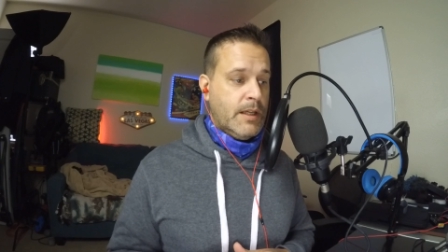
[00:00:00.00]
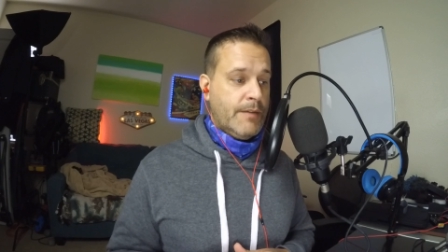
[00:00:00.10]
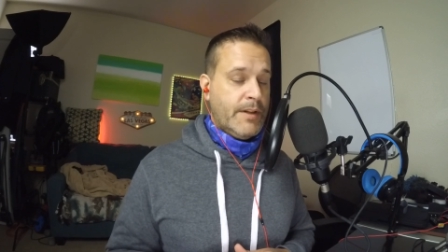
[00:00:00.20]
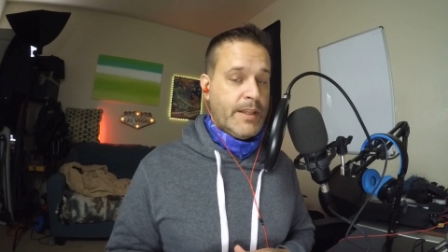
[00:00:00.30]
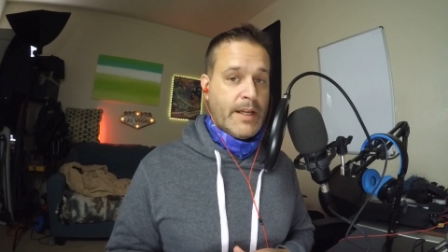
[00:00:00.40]

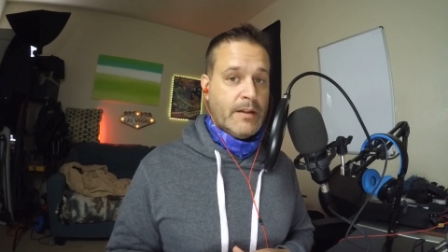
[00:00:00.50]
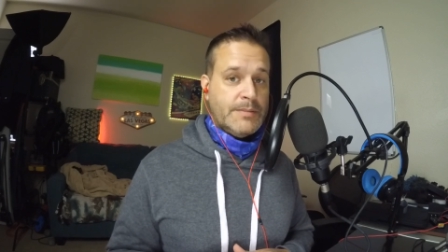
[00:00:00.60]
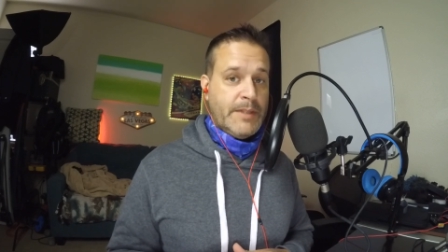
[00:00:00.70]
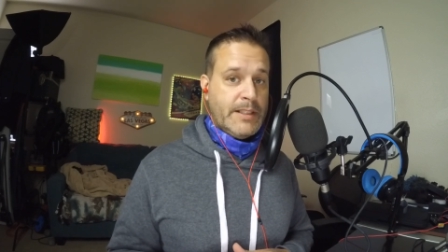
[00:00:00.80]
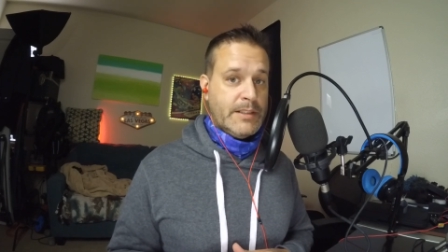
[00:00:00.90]
Everything
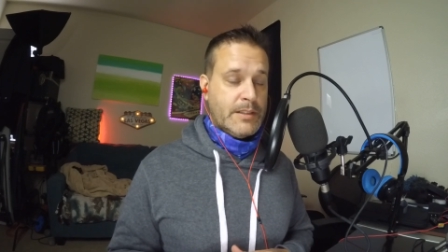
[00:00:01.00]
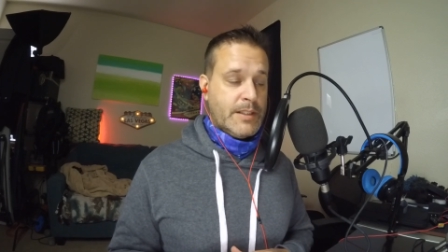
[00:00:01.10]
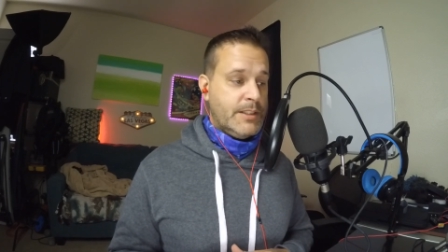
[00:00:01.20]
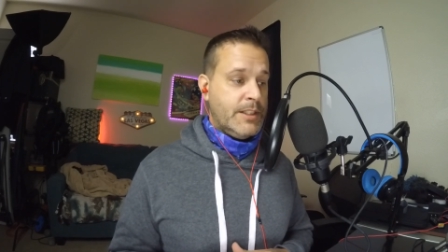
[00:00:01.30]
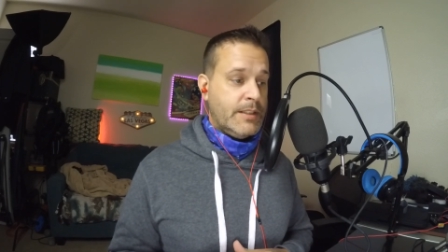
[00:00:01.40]
else might just
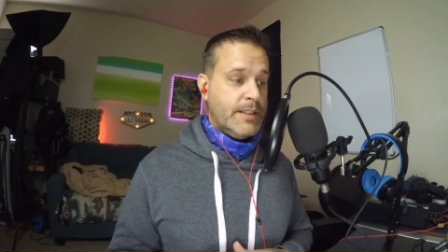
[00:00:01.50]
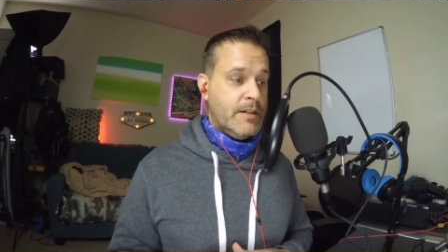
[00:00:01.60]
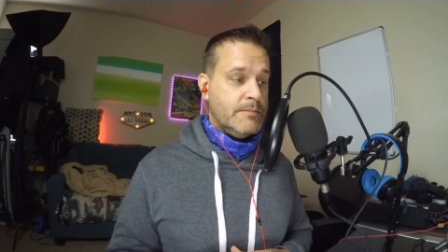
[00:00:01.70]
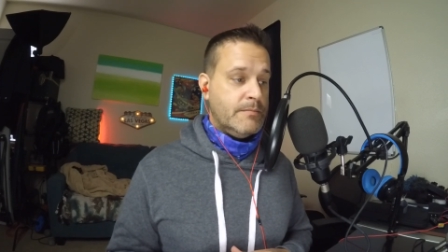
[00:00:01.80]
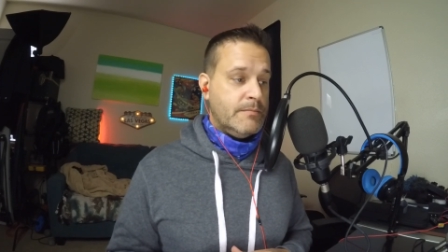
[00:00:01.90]
get shut
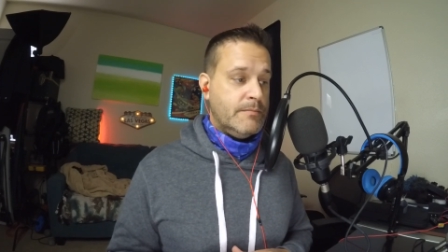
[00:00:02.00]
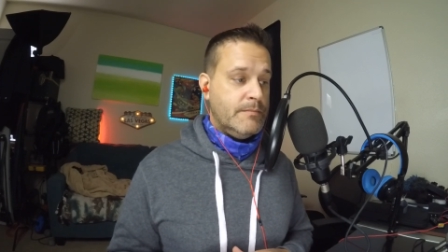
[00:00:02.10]
down.